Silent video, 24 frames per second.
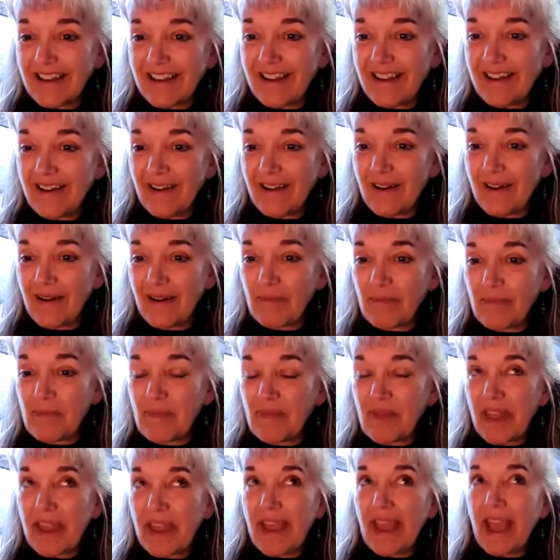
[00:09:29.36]

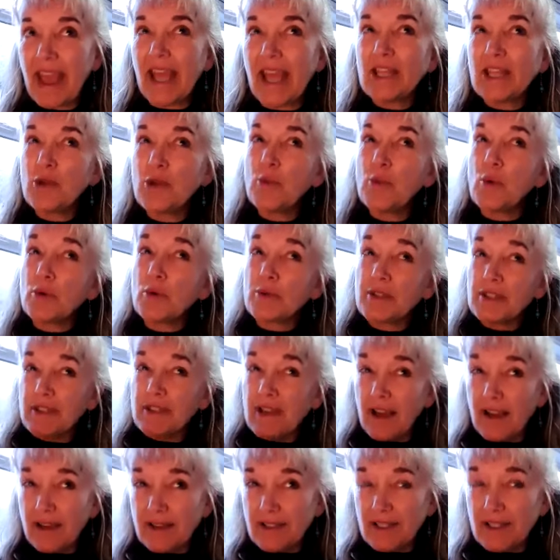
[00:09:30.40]
And you will
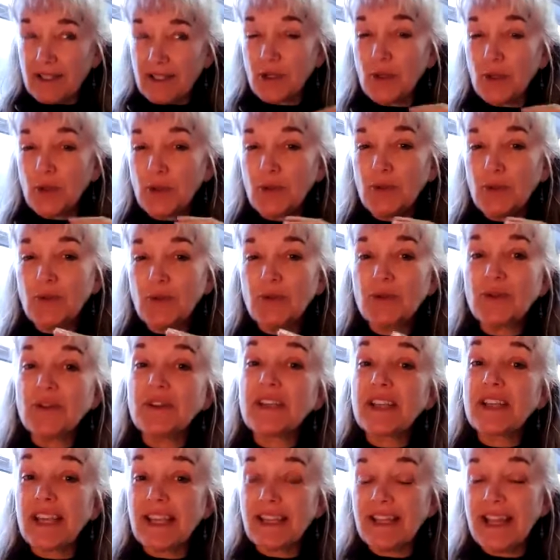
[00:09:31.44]
start to
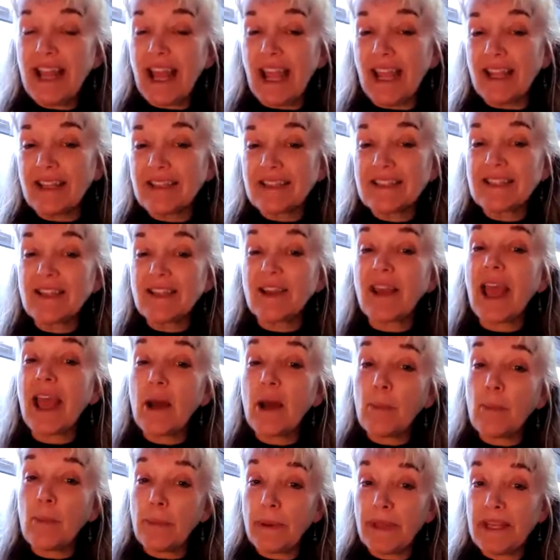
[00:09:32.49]
connect to
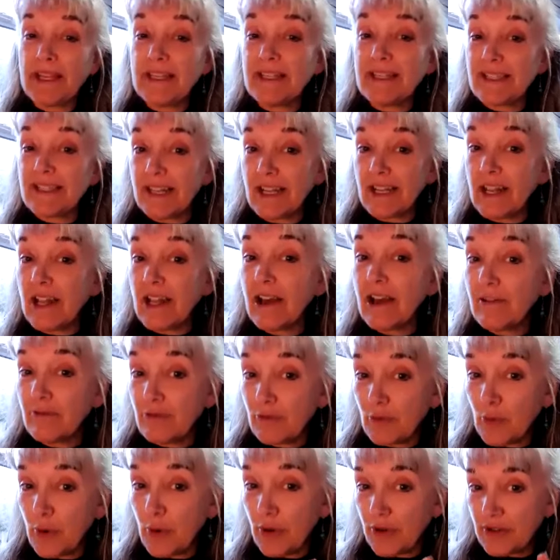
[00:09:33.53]
how peace and
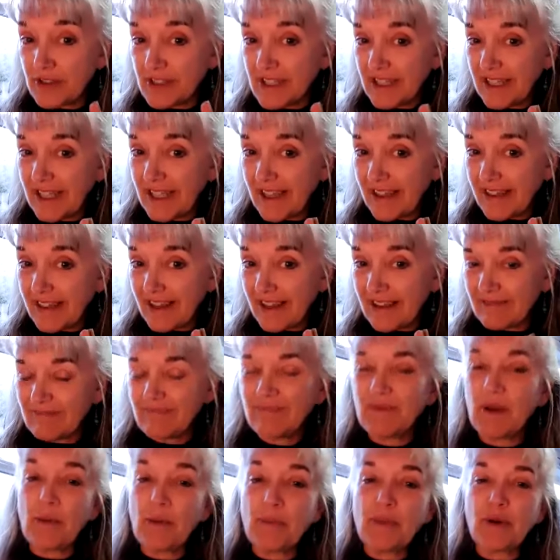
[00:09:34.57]
love work together.
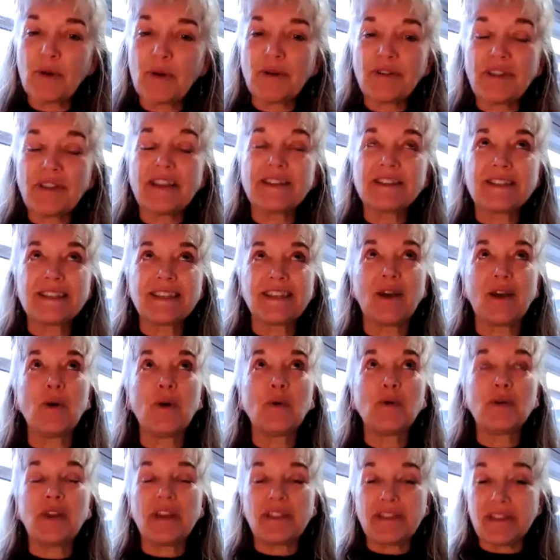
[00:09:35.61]
That's a
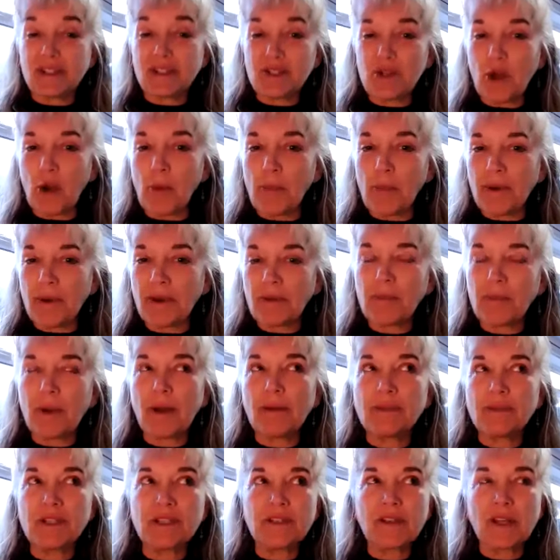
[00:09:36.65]
whole nother topic, but
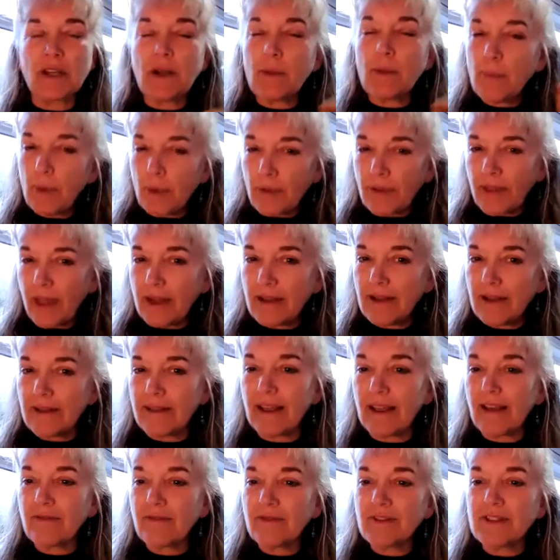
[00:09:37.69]
I'm just going to put that in
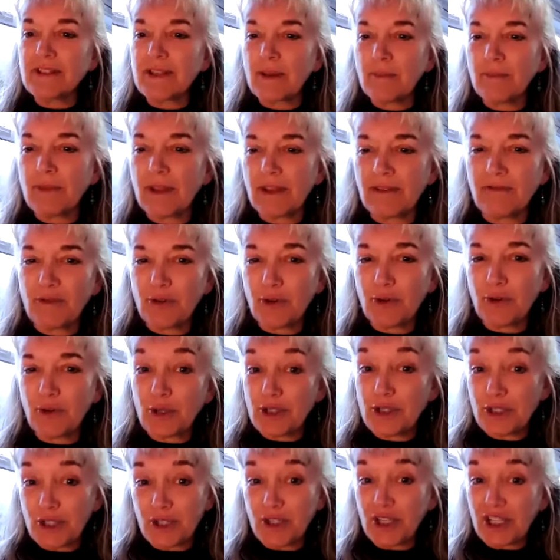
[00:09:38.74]
there for something for
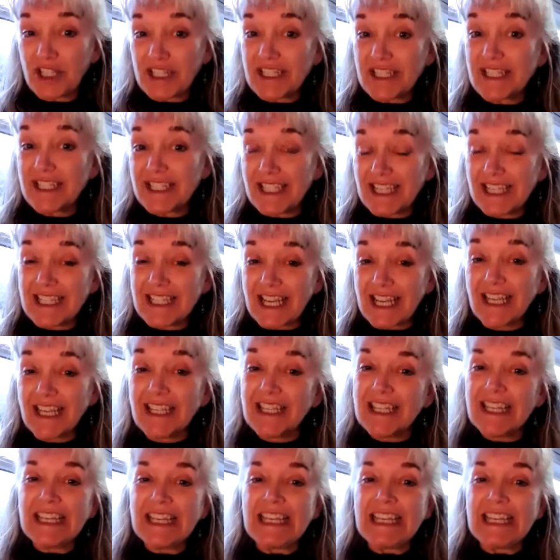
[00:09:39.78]
you to consider.